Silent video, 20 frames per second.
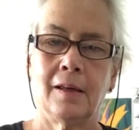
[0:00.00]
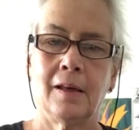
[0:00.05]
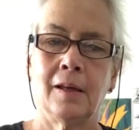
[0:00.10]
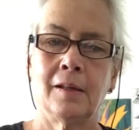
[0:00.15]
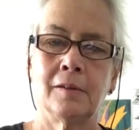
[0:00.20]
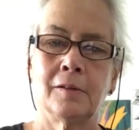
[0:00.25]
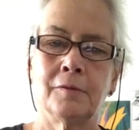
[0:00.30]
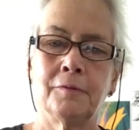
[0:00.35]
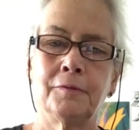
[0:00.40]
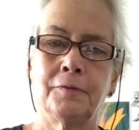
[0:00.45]

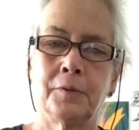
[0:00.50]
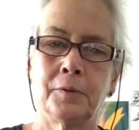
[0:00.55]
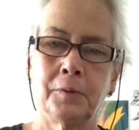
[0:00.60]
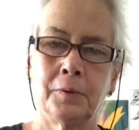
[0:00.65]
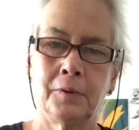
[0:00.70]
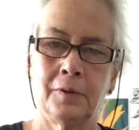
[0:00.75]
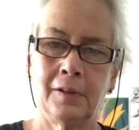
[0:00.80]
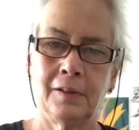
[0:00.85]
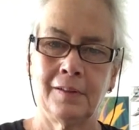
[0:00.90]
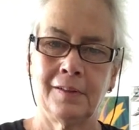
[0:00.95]
and the
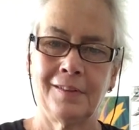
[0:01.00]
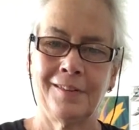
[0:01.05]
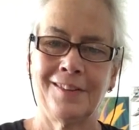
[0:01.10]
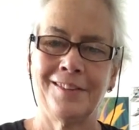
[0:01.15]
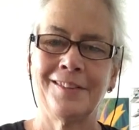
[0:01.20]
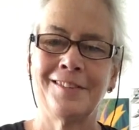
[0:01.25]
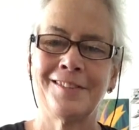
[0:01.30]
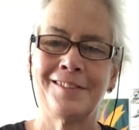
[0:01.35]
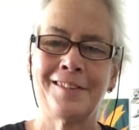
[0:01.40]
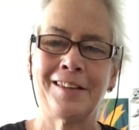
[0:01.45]
folded
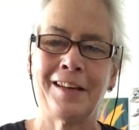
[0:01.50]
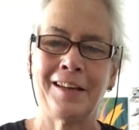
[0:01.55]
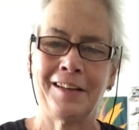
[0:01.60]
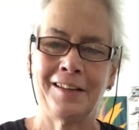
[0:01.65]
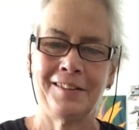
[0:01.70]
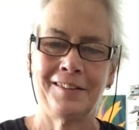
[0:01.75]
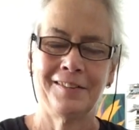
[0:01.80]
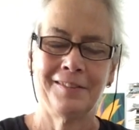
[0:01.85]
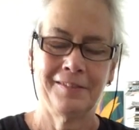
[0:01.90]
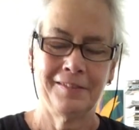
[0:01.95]
side.
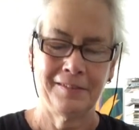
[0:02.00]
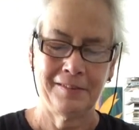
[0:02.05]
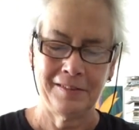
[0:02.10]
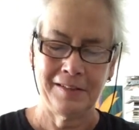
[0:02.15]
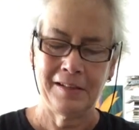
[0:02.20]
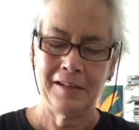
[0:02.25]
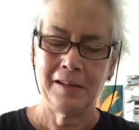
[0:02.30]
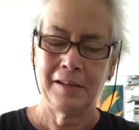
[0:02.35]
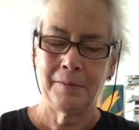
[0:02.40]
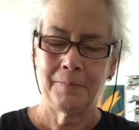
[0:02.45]

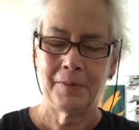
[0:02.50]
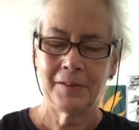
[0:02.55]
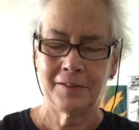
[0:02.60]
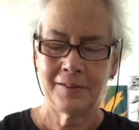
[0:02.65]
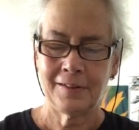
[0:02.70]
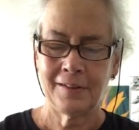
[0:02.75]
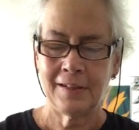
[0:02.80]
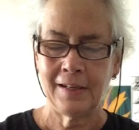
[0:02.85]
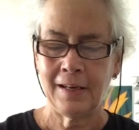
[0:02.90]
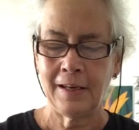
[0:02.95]
But
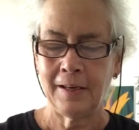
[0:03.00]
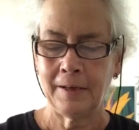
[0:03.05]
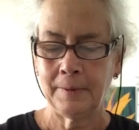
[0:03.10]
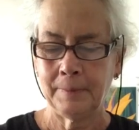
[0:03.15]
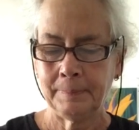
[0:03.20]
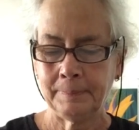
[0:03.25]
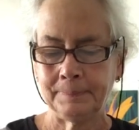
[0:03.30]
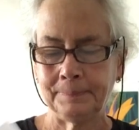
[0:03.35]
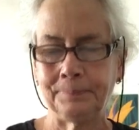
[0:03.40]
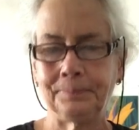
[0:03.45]
today
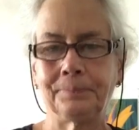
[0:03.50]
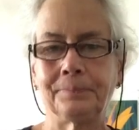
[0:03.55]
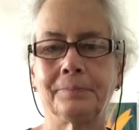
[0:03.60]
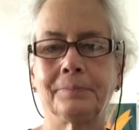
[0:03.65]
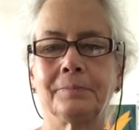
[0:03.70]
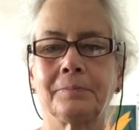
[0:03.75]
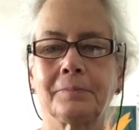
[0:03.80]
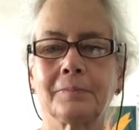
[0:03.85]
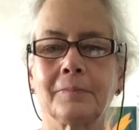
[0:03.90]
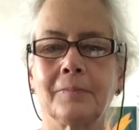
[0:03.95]

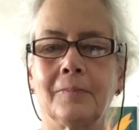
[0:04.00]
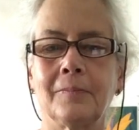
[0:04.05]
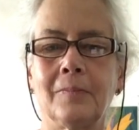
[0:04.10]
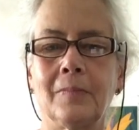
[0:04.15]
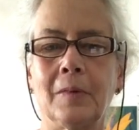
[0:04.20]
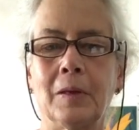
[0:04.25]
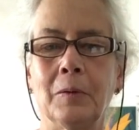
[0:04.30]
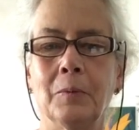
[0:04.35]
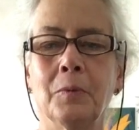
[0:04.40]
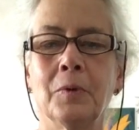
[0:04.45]

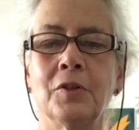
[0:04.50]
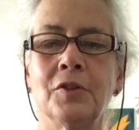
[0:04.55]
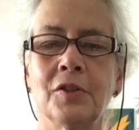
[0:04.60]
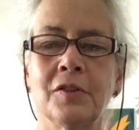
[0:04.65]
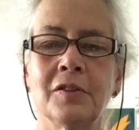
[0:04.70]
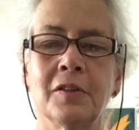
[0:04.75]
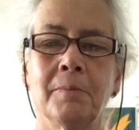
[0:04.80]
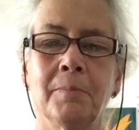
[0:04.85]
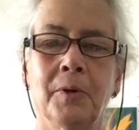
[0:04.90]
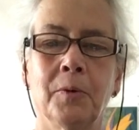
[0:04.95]
we're
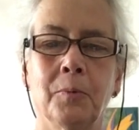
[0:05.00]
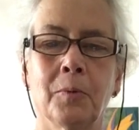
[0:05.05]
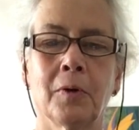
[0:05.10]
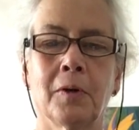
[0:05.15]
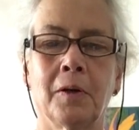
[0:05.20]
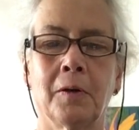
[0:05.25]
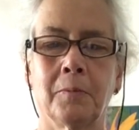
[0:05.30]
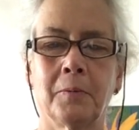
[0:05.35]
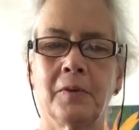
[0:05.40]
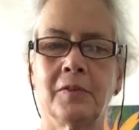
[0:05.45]
just going to be
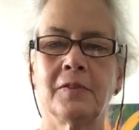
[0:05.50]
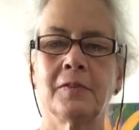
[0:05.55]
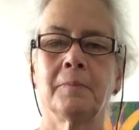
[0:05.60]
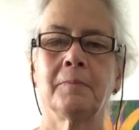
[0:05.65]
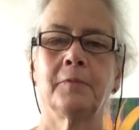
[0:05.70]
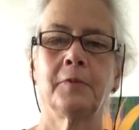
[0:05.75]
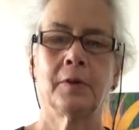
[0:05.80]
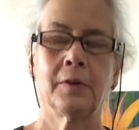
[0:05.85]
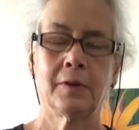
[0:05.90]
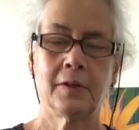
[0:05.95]
working with
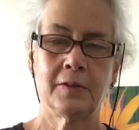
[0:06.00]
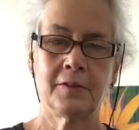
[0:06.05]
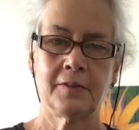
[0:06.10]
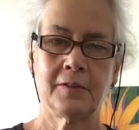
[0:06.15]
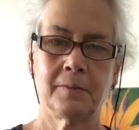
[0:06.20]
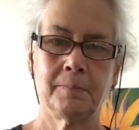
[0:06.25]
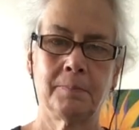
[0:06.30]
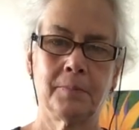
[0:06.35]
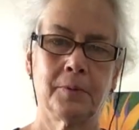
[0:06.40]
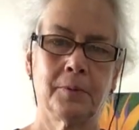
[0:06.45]
some very
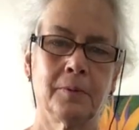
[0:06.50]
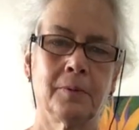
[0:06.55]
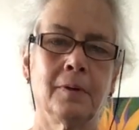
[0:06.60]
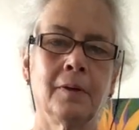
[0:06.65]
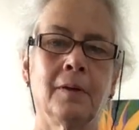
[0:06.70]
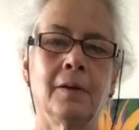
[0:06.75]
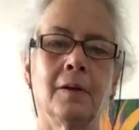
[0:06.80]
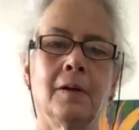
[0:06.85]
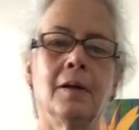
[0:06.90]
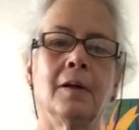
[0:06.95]
simple
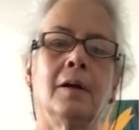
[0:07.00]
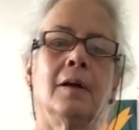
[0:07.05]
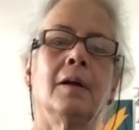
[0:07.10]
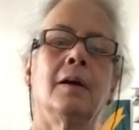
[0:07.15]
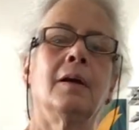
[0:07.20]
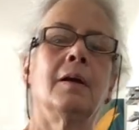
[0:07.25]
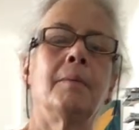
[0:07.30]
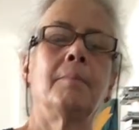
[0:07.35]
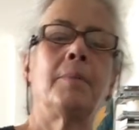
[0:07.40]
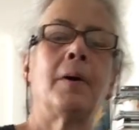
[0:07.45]

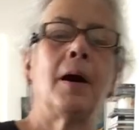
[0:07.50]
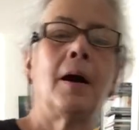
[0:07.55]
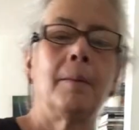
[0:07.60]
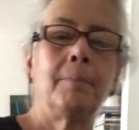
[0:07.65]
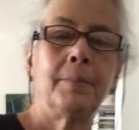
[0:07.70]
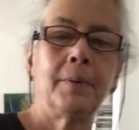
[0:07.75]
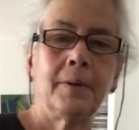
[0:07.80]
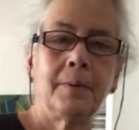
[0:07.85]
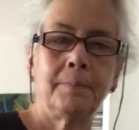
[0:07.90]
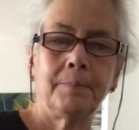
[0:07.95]

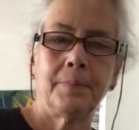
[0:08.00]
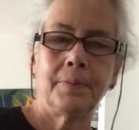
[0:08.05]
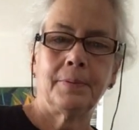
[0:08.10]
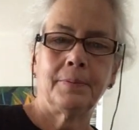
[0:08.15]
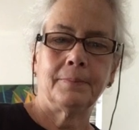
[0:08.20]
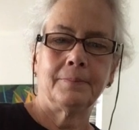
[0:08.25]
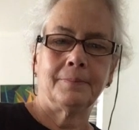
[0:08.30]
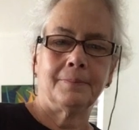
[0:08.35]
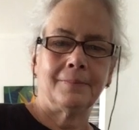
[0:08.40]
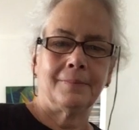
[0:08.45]
pop-up
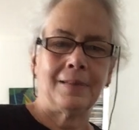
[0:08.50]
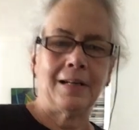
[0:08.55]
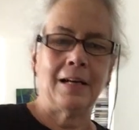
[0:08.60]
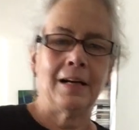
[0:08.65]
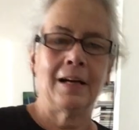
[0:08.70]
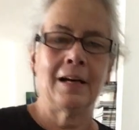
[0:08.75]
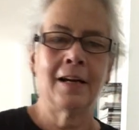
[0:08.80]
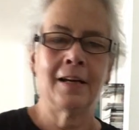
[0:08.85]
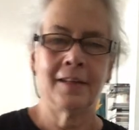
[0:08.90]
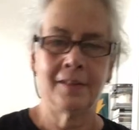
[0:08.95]

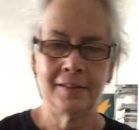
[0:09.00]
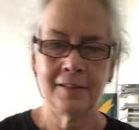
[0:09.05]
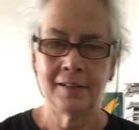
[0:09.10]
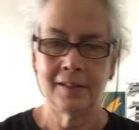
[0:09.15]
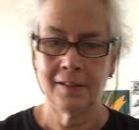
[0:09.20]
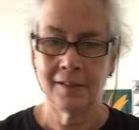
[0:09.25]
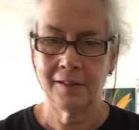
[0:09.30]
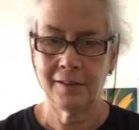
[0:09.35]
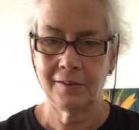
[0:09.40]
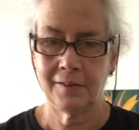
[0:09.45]

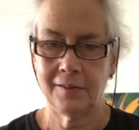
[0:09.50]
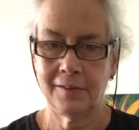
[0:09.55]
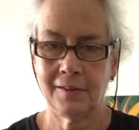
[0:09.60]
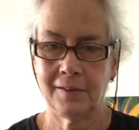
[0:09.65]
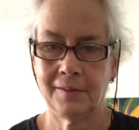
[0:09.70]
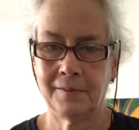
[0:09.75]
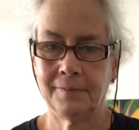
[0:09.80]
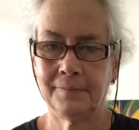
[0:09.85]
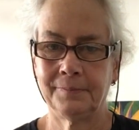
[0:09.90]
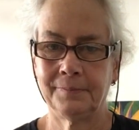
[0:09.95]
ideas.